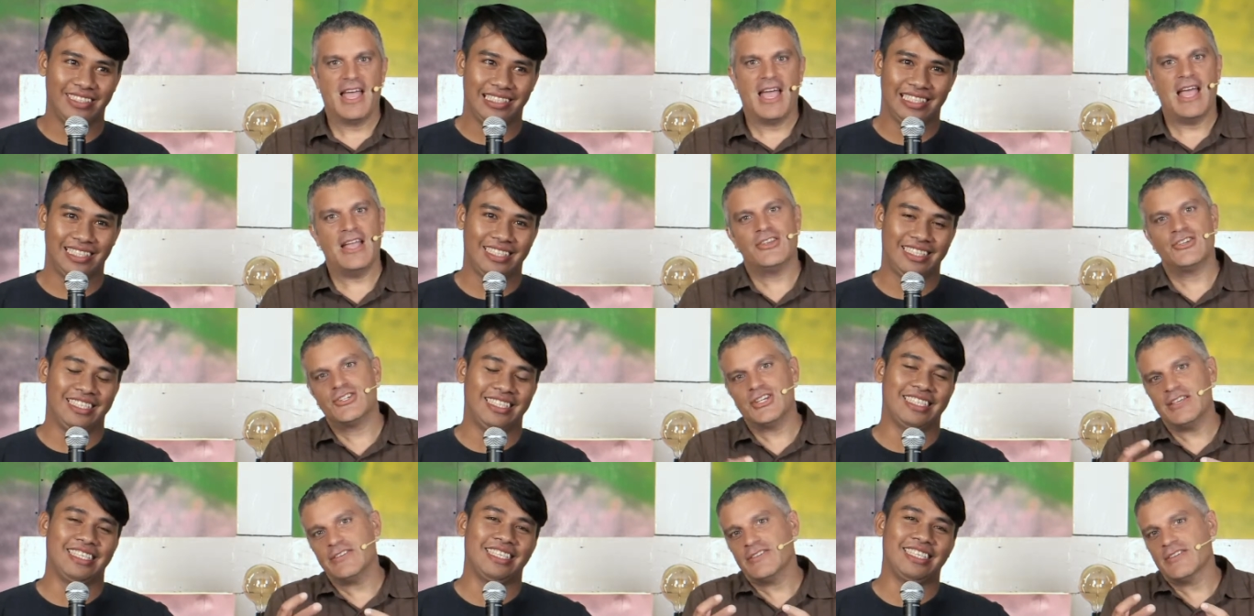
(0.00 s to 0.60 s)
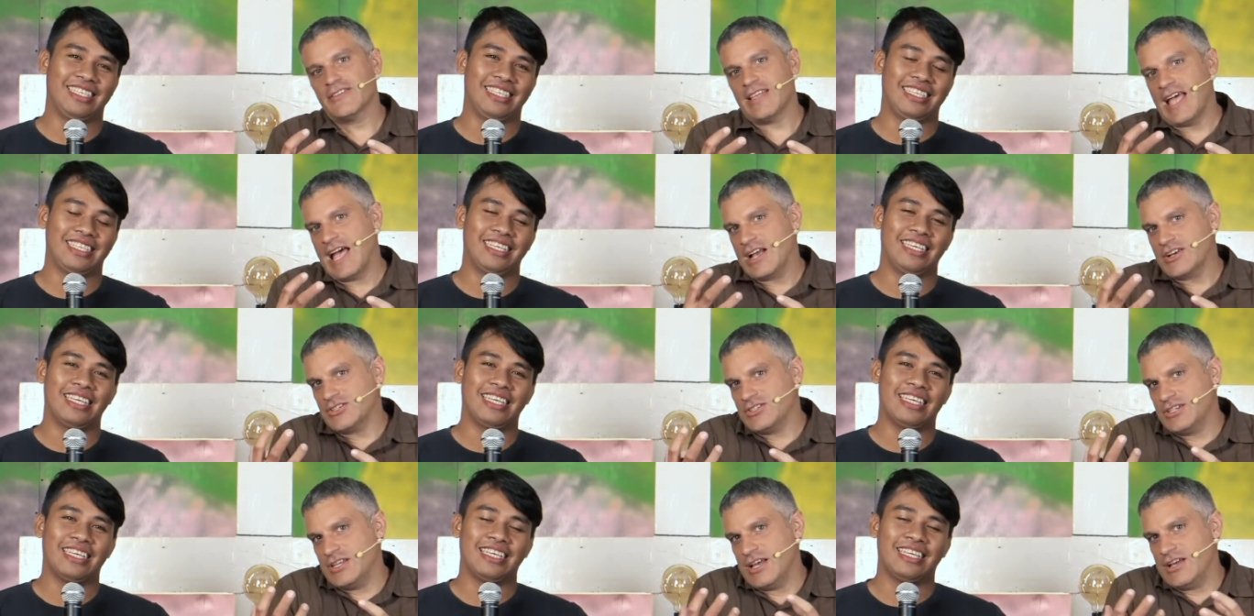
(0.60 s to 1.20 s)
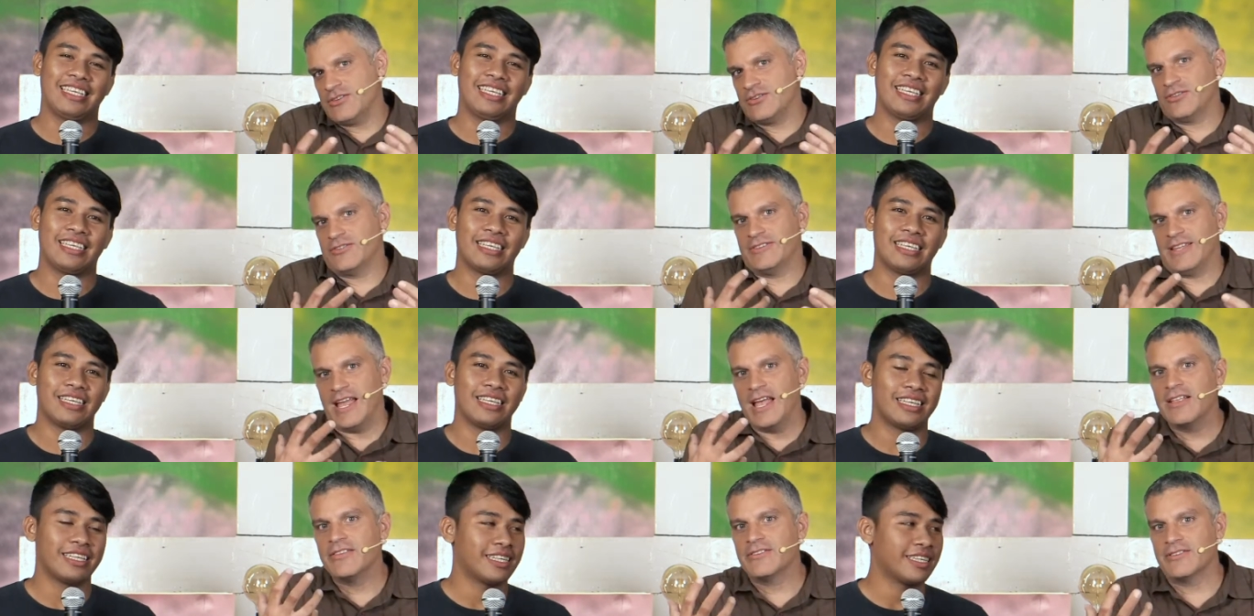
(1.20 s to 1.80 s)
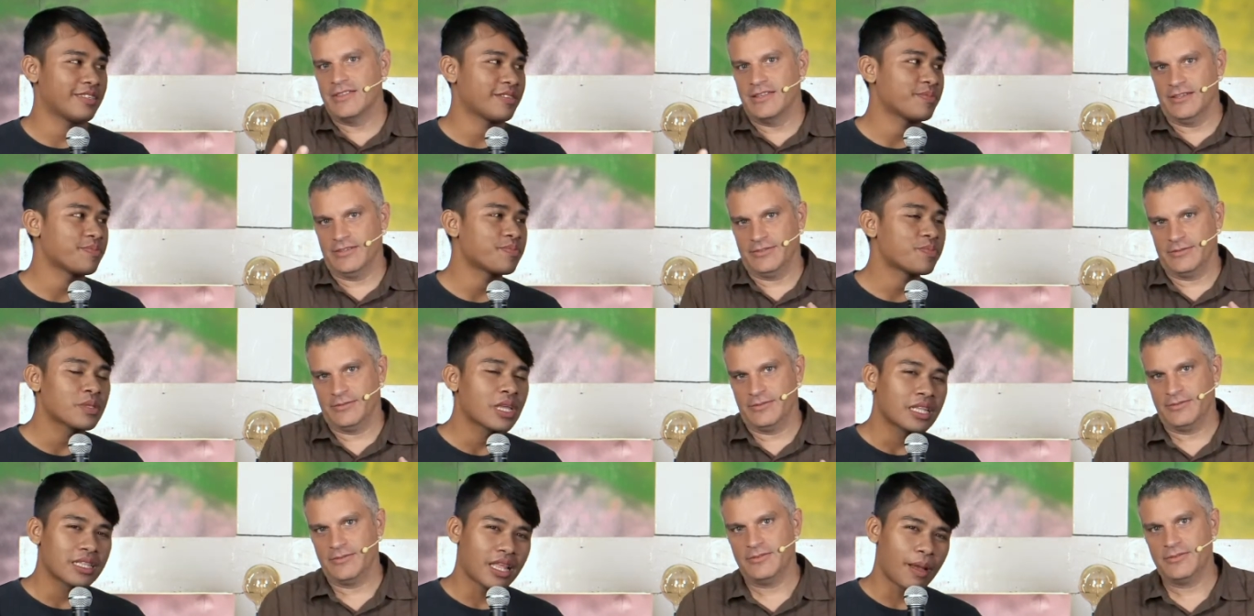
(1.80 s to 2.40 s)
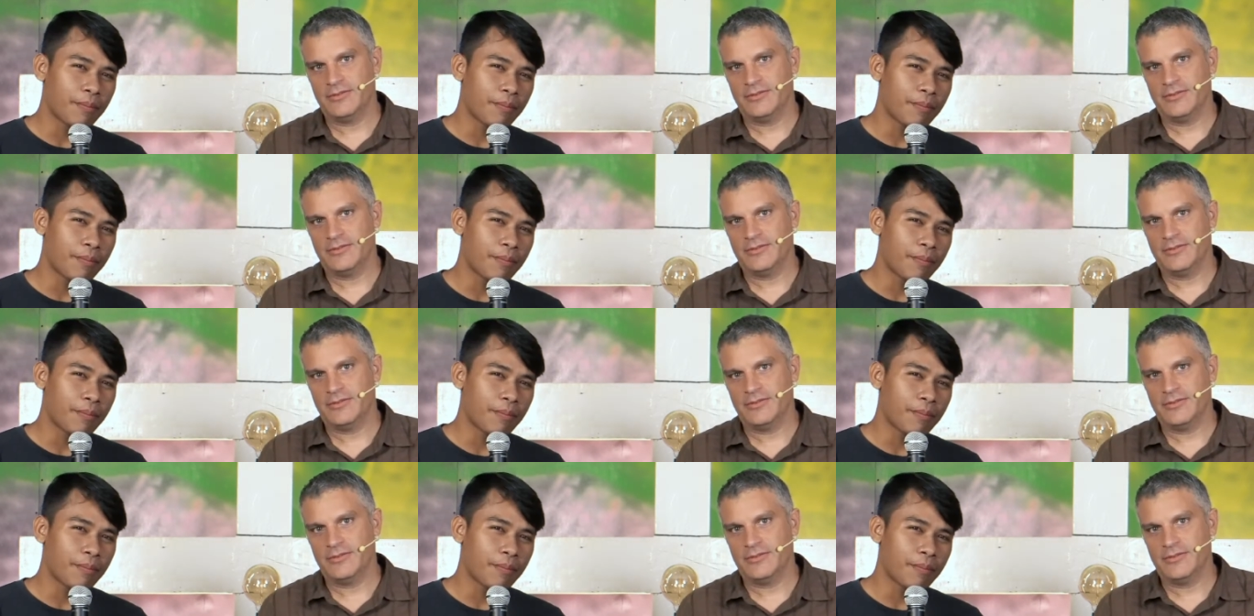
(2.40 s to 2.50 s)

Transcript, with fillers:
Speaker 1: And Jesus actually understands this.